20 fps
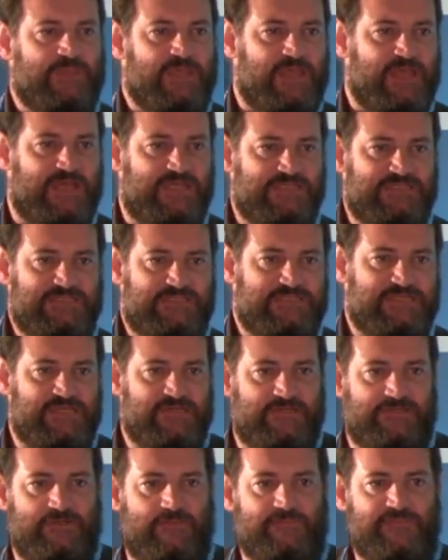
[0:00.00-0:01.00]
and
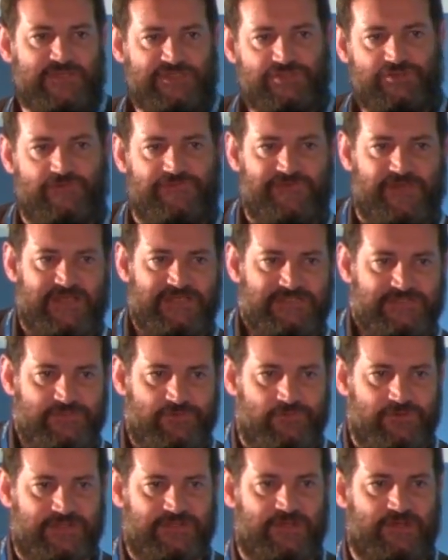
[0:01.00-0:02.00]
the, the measure phase
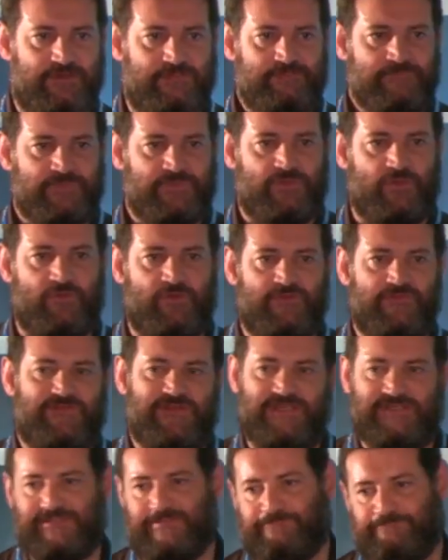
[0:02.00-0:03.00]
during the, the run
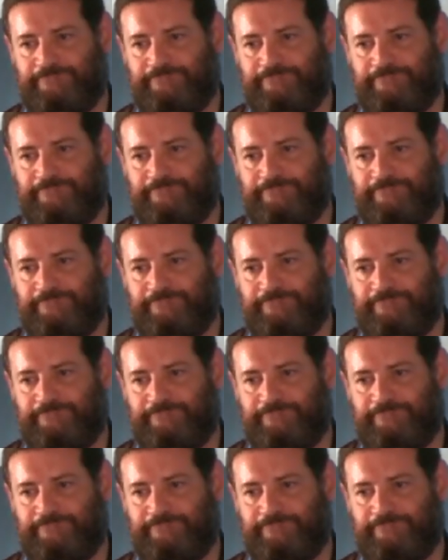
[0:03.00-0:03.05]
phase.